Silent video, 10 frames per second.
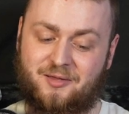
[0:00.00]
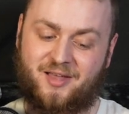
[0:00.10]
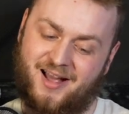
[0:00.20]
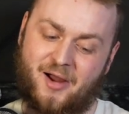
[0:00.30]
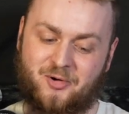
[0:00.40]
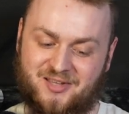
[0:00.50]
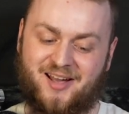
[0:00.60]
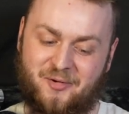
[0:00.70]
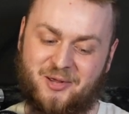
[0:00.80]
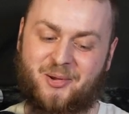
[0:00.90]
I
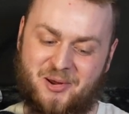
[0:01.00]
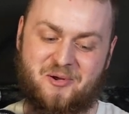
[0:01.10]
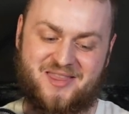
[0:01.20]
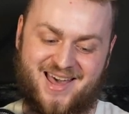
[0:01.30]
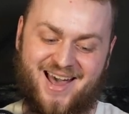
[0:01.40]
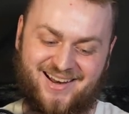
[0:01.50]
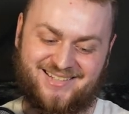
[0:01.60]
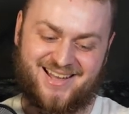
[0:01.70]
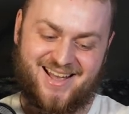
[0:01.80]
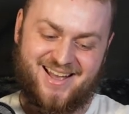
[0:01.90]
would agree with
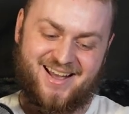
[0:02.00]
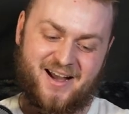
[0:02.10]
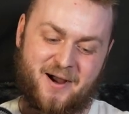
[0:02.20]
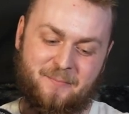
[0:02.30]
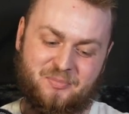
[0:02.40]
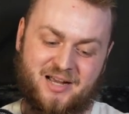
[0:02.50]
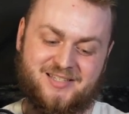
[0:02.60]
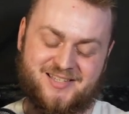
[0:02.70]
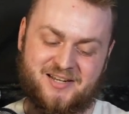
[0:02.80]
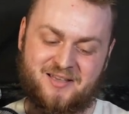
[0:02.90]
that. I
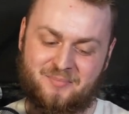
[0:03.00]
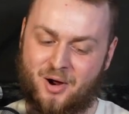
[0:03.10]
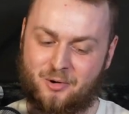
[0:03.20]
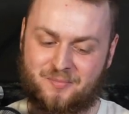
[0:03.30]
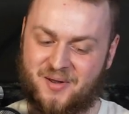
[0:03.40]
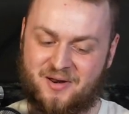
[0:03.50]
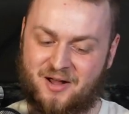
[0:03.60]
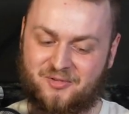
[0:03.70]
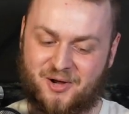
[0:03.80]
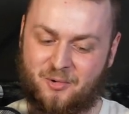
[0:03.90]
study both, but
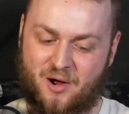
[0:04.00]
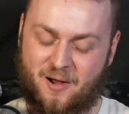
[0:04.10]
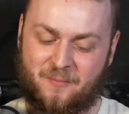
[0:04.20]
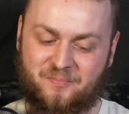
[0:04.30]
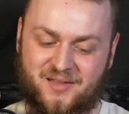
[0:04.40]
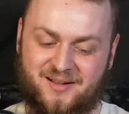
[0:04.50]
not very well.